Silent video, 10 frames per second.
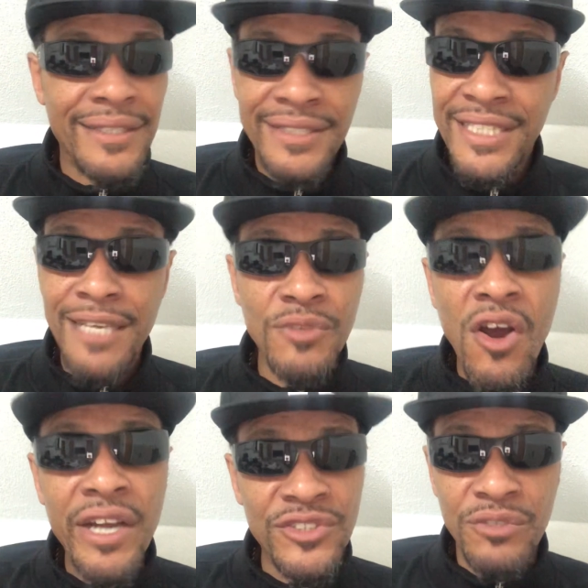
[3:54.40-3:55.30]
James
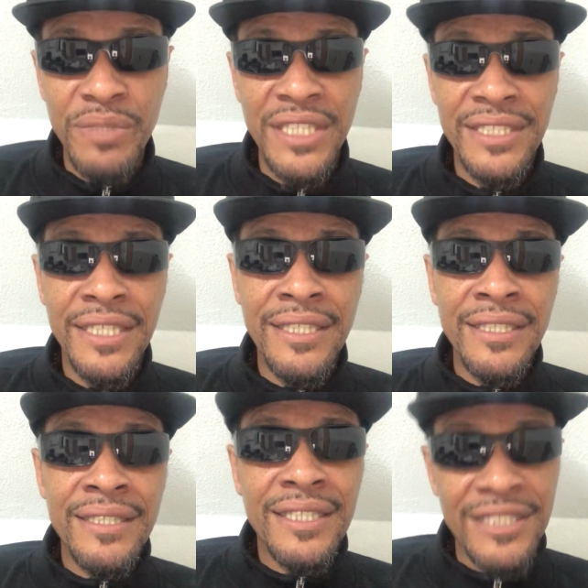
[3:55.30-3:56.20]
Harden so much
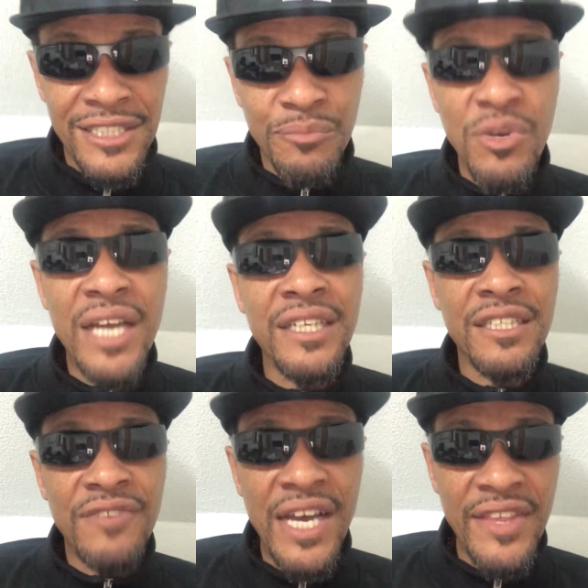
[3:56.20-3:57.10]
because he's a product
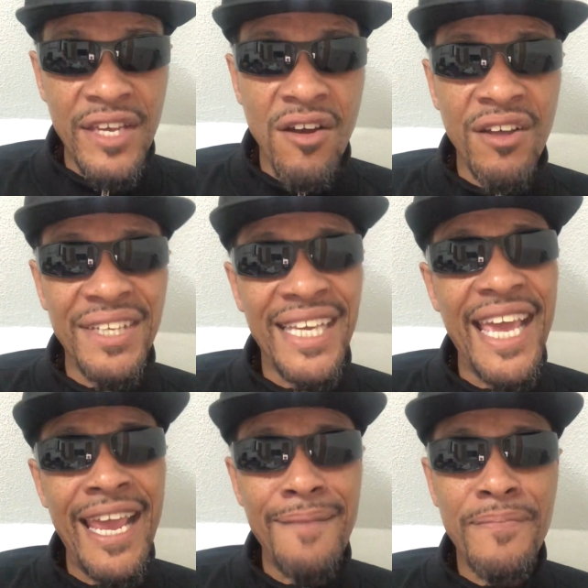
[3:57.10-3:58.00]
of how they call in the
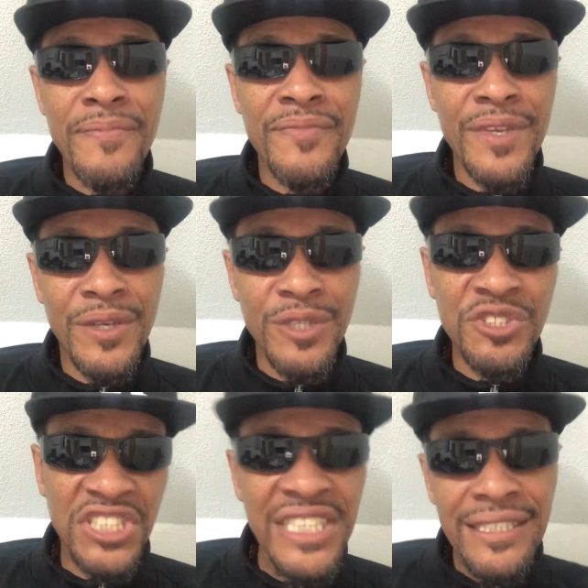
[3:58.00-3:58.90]
game. You know, a little
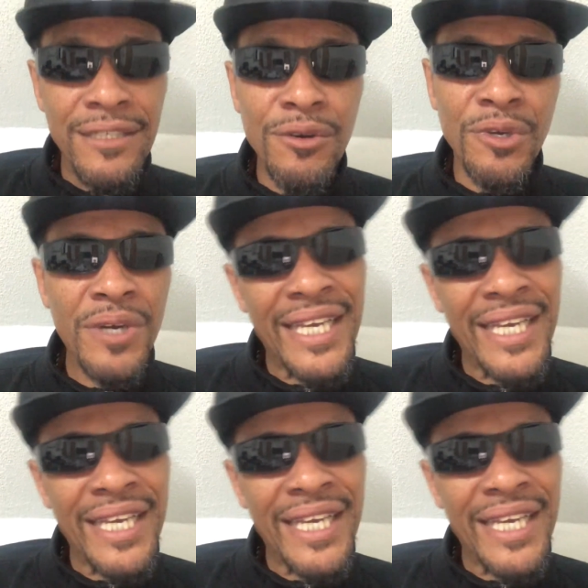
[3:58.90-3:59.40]
cheating going on.